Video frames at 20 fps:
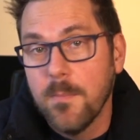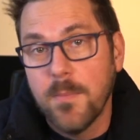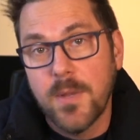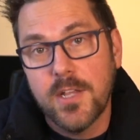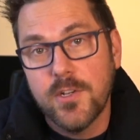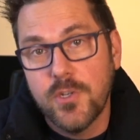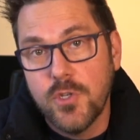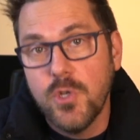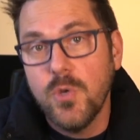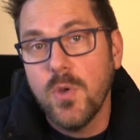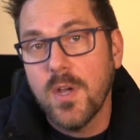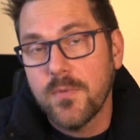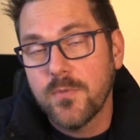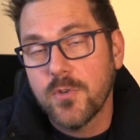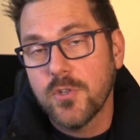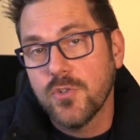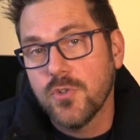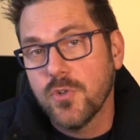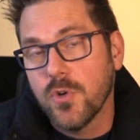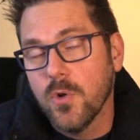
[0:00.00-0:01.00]
but I do have
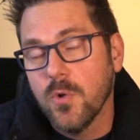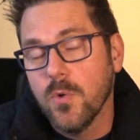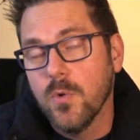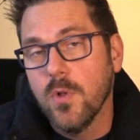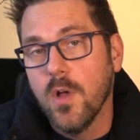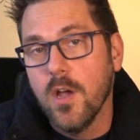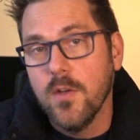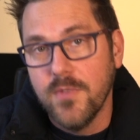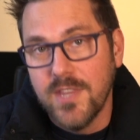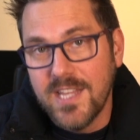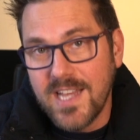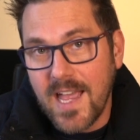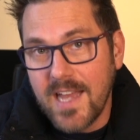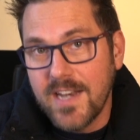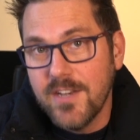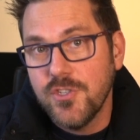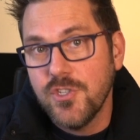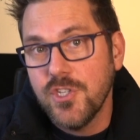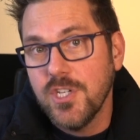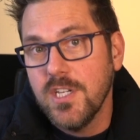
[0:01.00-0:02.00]
control over the
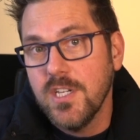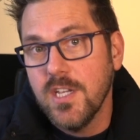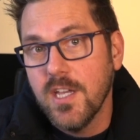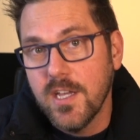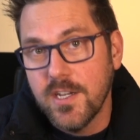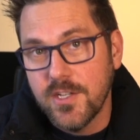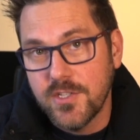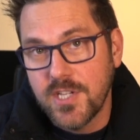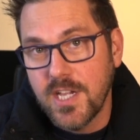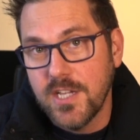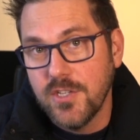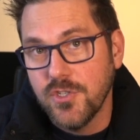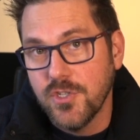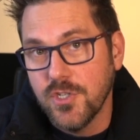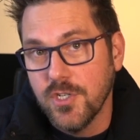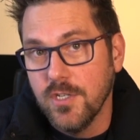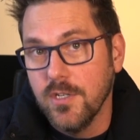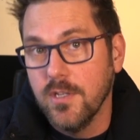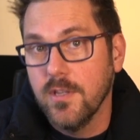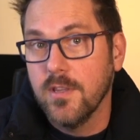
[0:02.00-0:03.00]
energy and
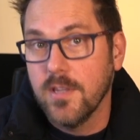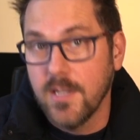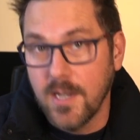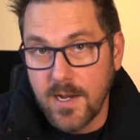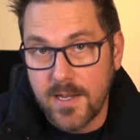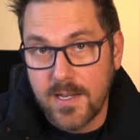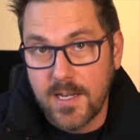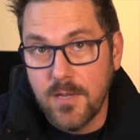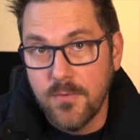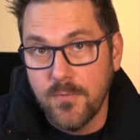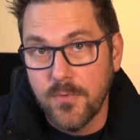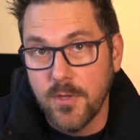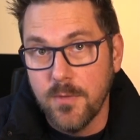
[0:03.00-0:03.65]
attention that I give